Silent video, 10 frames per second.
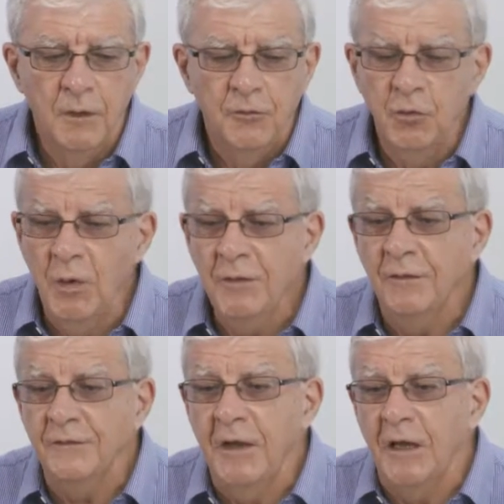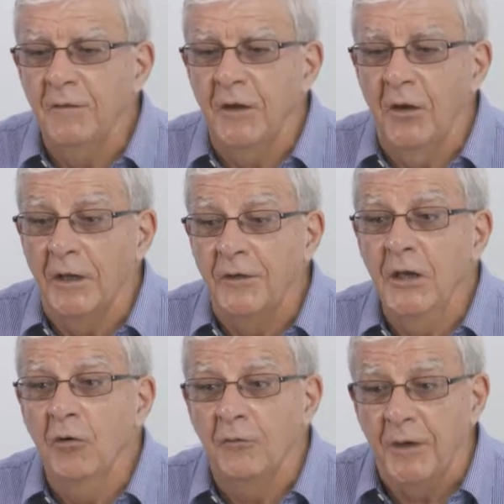To understand the
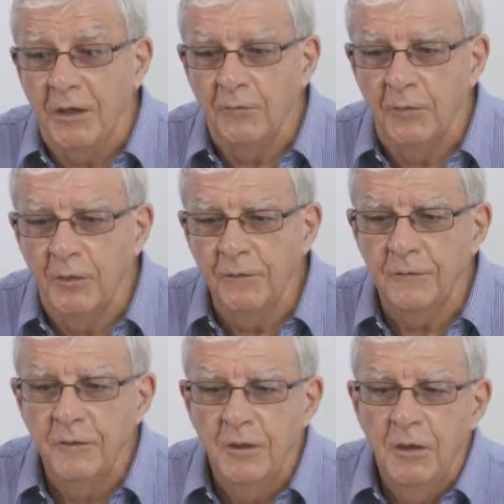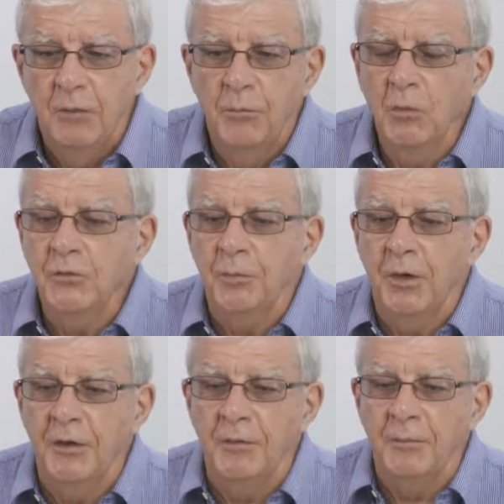idea of an inverse, multiply the